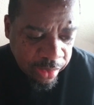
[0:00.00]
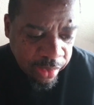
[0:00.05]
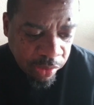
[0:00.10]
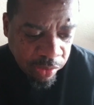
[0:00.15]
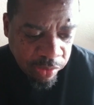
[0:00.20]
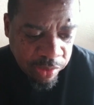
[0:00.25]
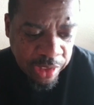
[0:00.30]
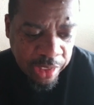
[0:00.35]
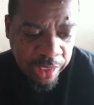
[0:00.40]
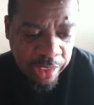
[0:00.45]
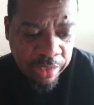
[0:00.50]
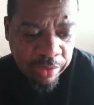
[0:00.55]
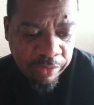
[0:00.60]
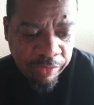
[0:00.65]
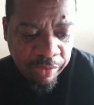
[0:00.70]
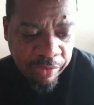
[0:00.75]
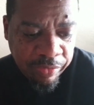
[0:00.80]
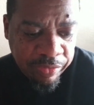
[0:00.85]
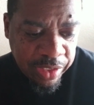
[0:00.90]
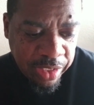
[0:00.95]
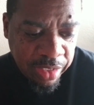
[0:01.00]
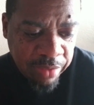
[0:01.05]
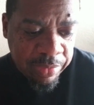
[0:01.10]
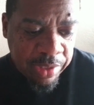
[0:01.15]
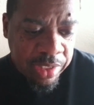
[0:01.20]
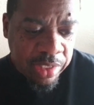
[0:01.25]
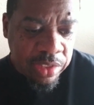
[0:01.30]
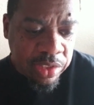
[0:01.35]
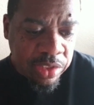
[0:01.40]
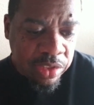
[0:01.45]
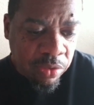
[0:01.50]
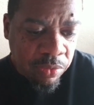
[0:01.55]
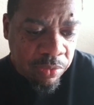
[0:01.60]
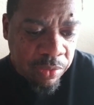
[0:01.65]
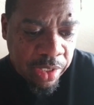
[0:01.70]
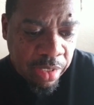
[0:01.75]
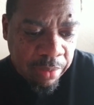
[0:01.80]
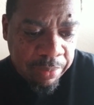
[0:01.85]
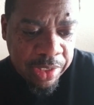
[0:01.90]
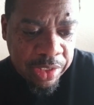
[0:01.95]
13 to 15 minutes. So
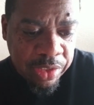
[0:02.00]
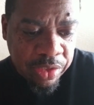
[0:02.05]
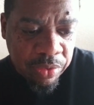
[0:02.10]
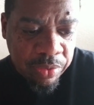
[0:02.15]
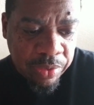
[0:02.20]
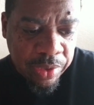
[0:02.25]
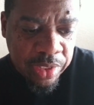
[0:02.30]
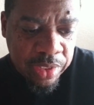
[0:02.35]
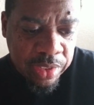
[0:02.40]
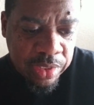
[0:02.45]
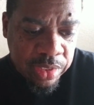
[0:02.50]
what I'm gonna do